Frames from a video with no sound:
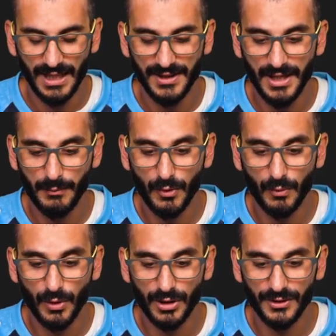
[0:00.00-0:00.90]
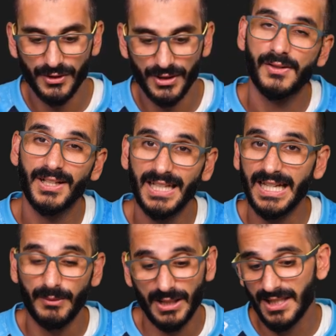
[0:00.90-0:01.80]
and then we'll want the
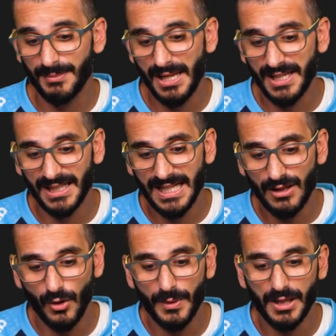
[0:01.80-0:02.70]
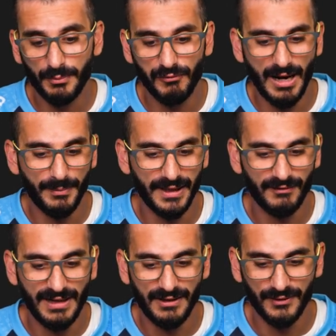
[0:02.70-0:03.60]
link. We could display the link or we could wrap it
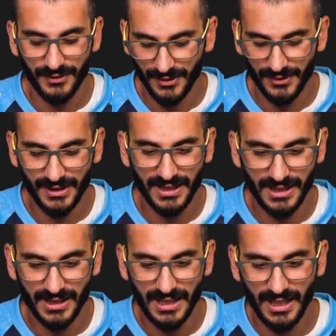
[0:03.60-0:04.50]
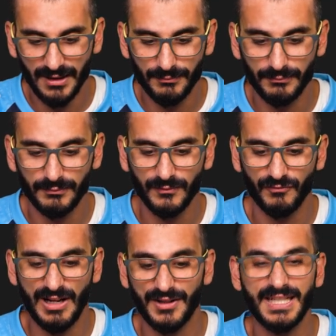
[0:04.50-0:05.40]
around the, um,
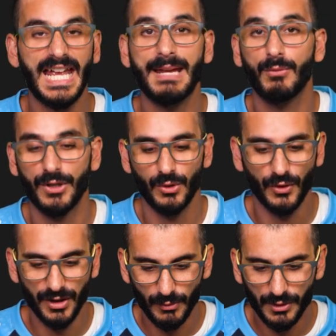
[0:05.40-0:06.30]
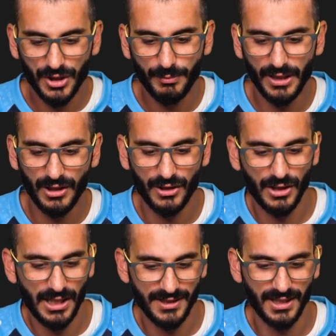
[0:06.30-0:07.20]
around the name or the author. We'll just put it
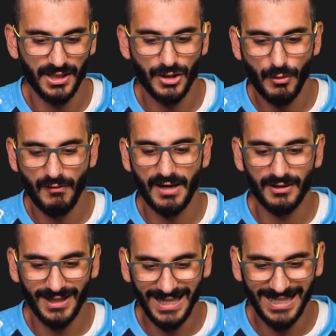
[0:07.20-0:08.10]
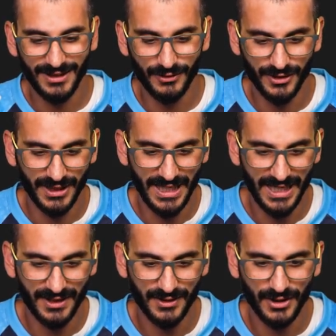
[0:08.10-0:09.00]
on as a URL added onto the
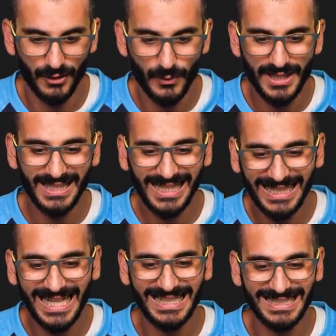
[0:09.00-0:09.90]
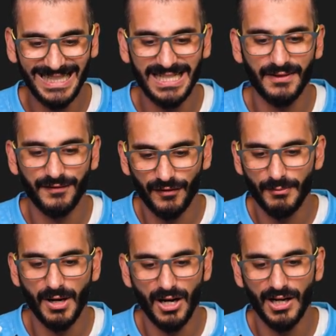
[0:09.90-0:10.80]
end. So we need to collect this data
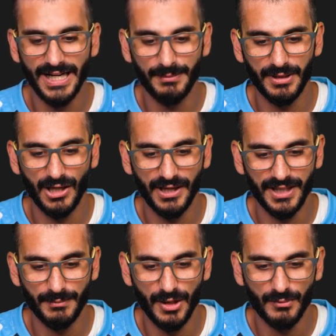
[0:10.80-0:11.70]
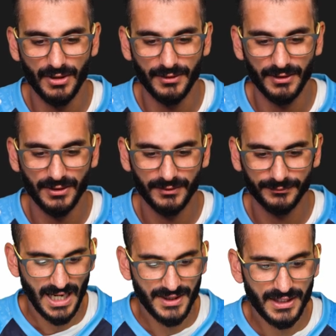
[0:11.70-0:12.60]
from our API at the moment.
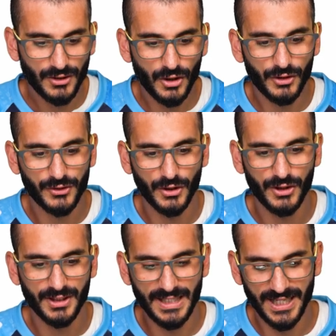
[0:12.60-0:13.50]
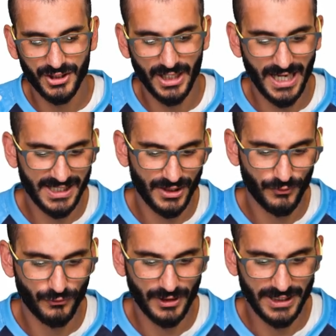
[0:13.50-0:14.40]
And their docs on Next.js is
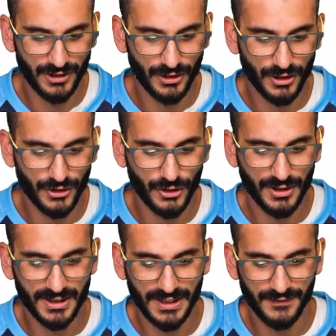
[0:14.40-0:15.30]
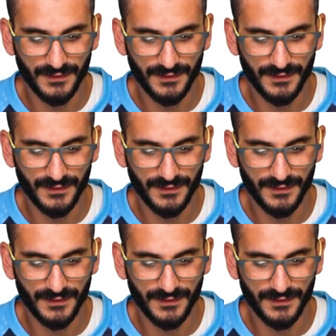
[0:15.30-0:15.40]
really good. You can see